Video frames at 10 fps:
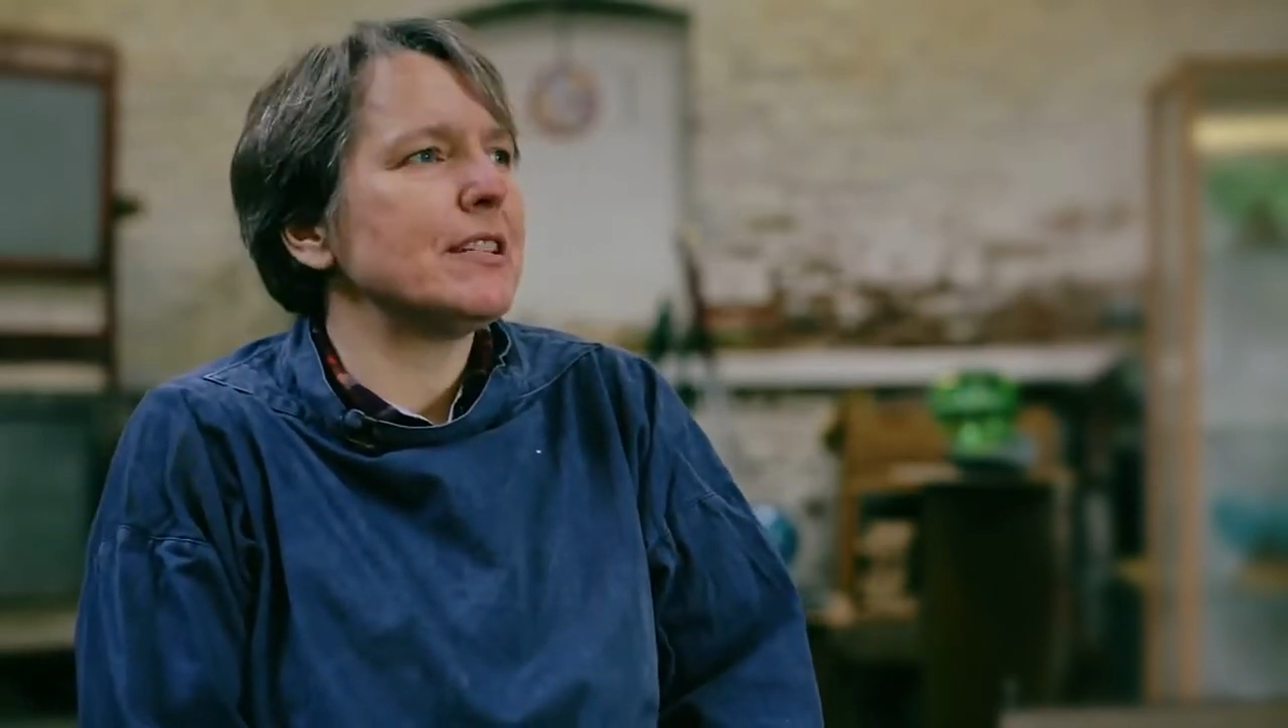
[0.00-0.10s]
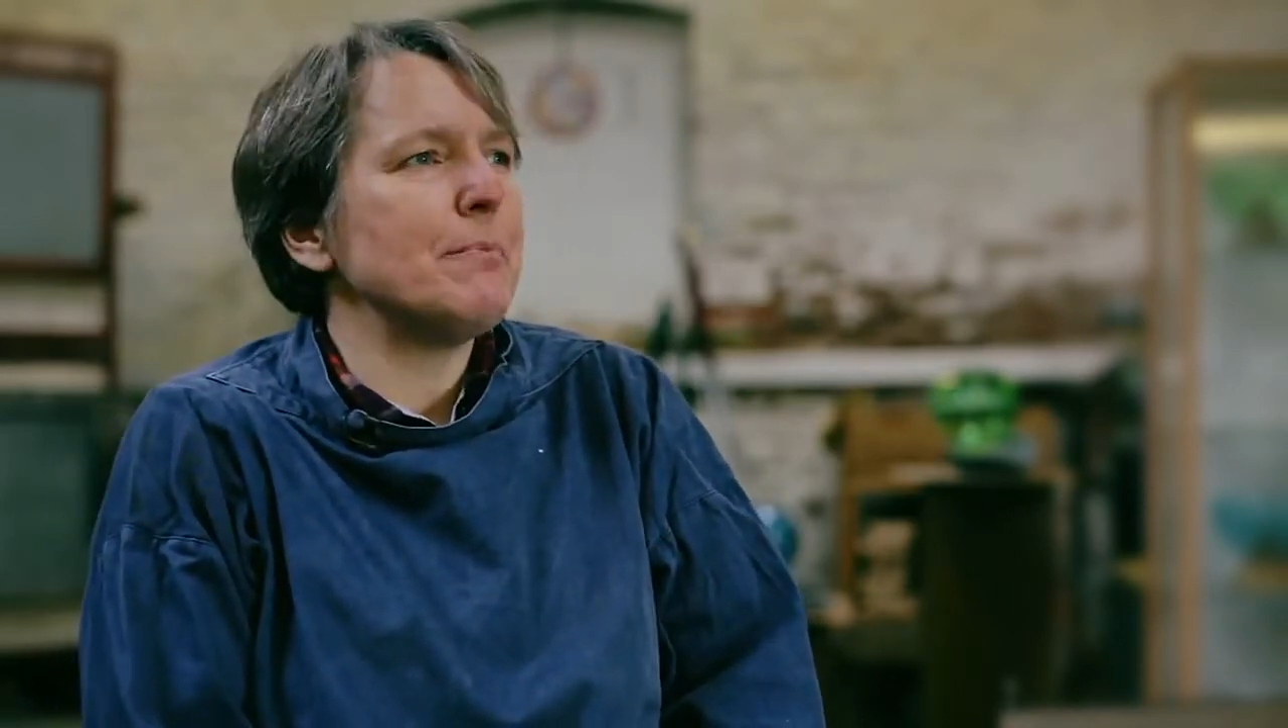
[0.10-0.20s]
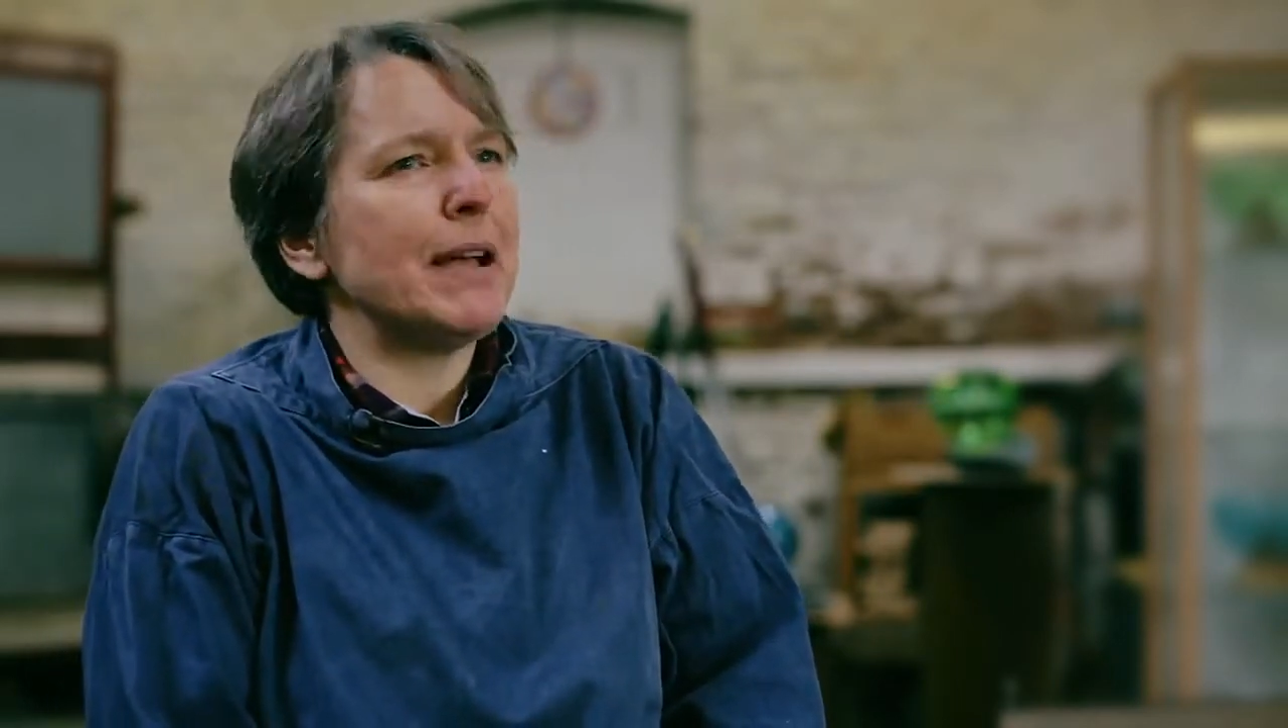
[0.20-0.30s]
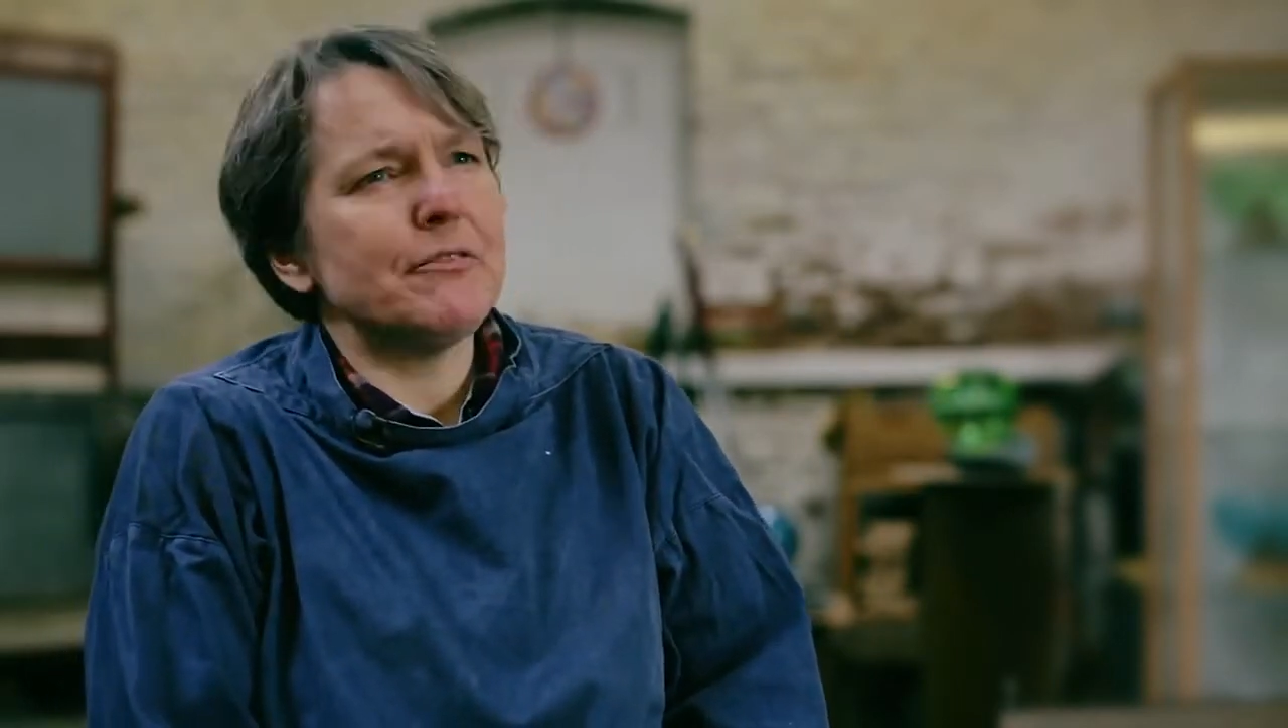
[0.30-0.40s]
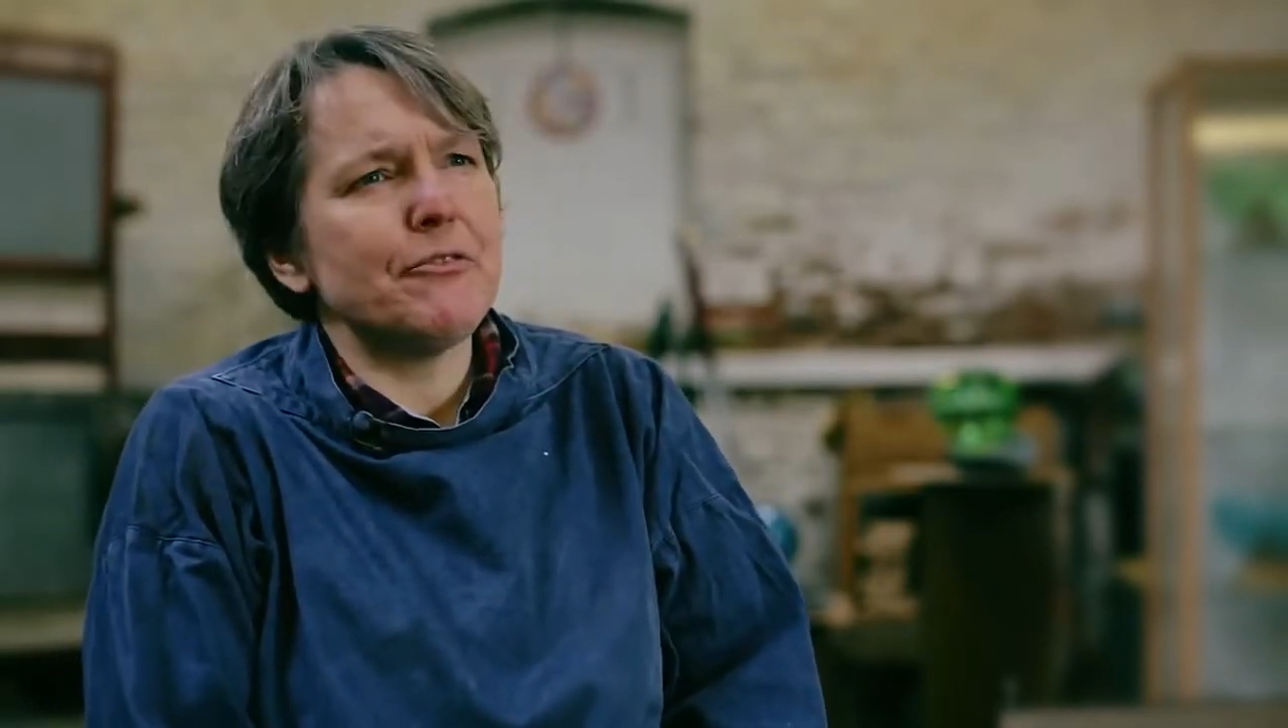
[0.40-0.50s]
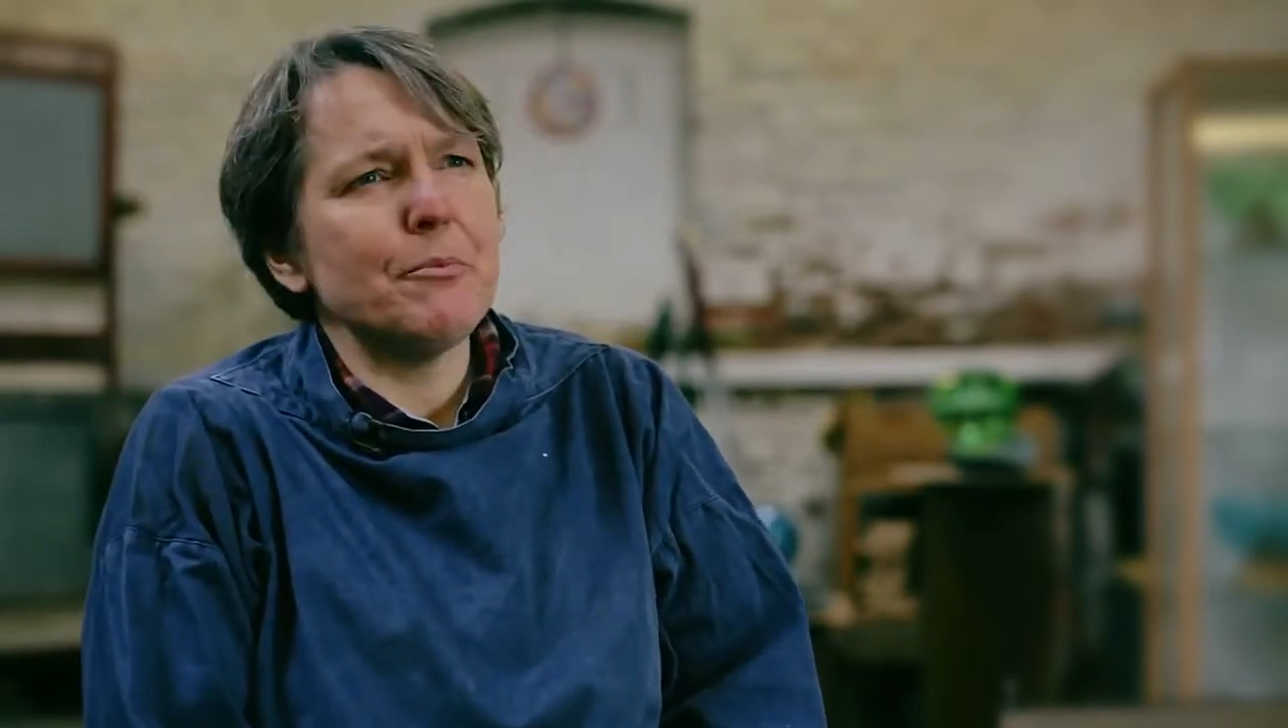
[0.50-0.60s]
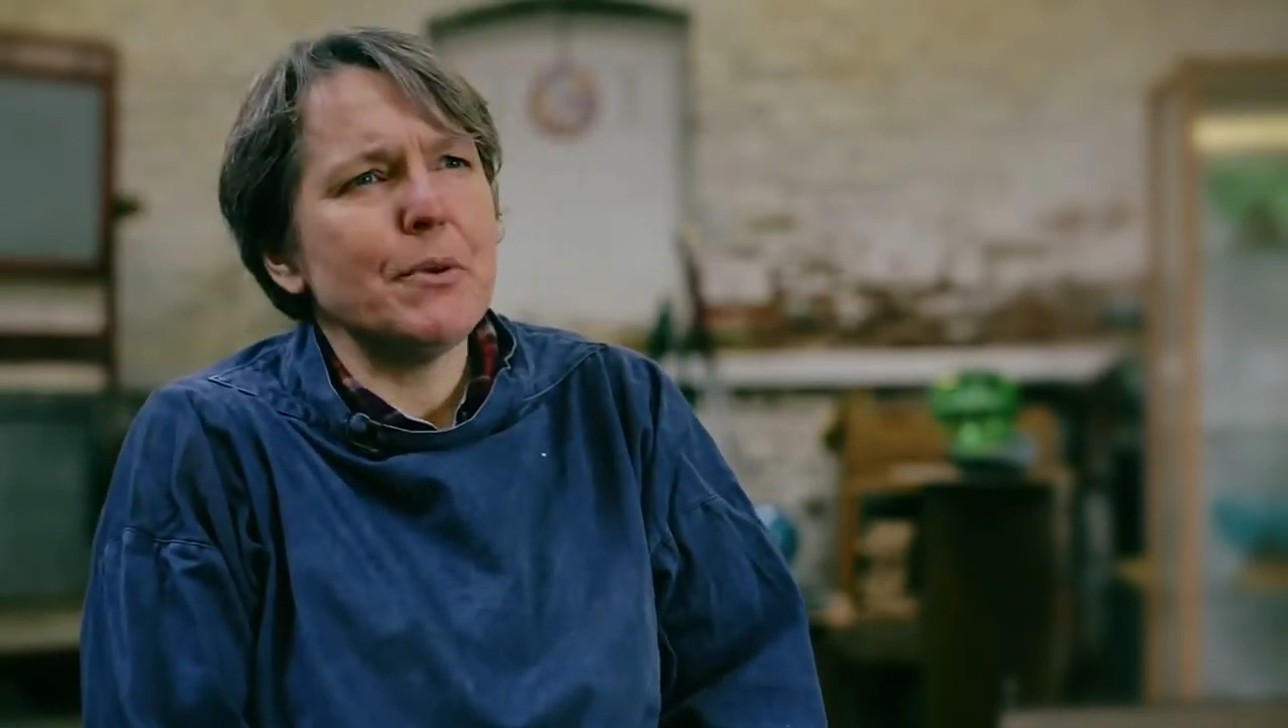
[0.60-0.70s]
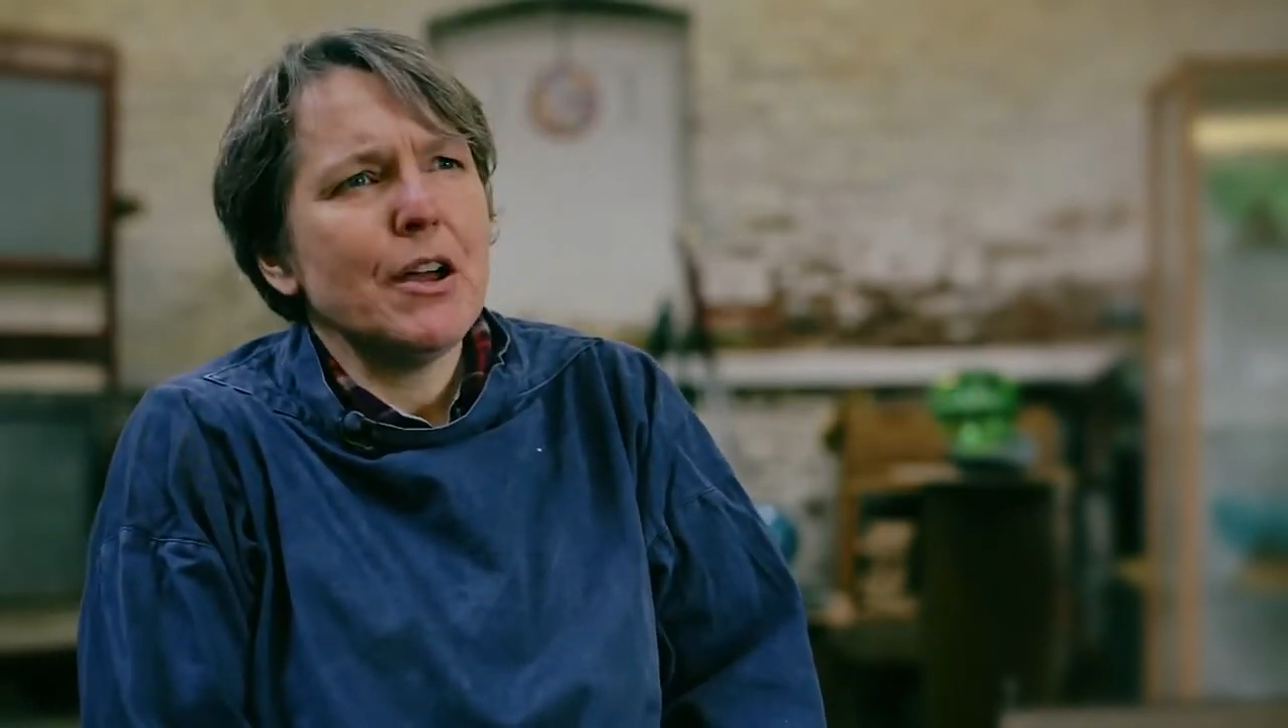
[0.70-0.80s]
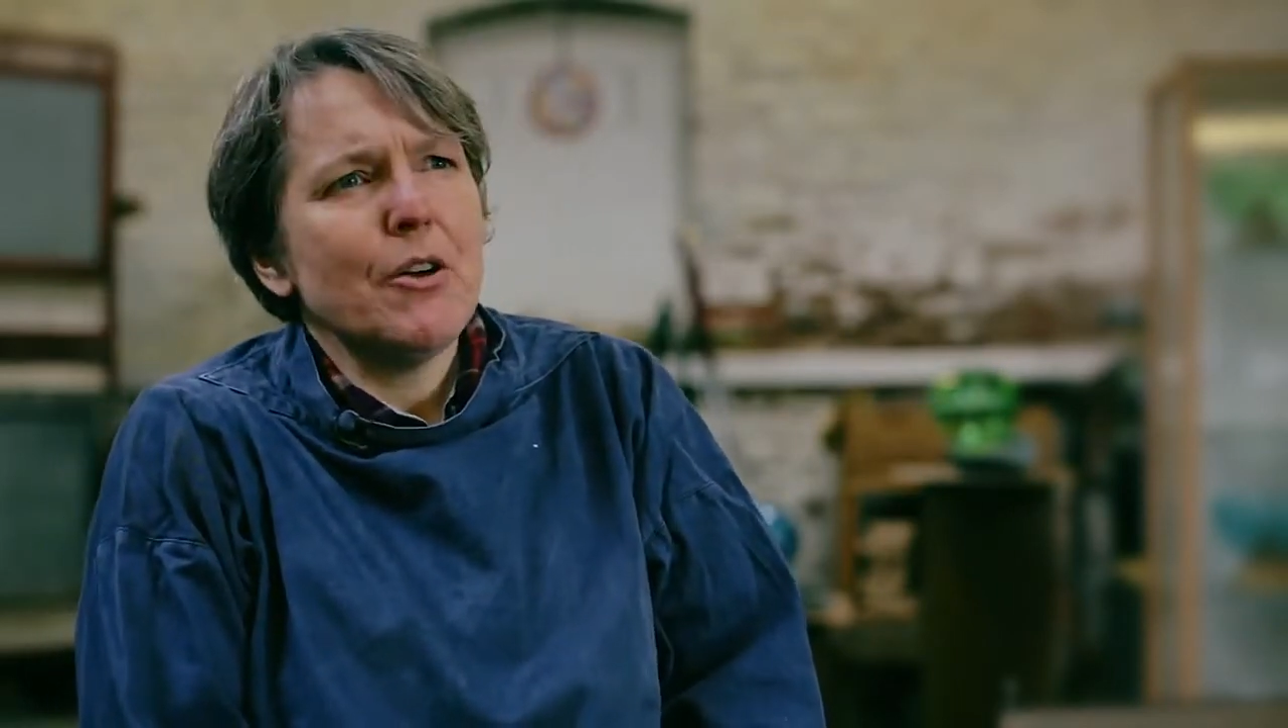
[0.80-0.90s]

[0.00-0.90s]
that's made from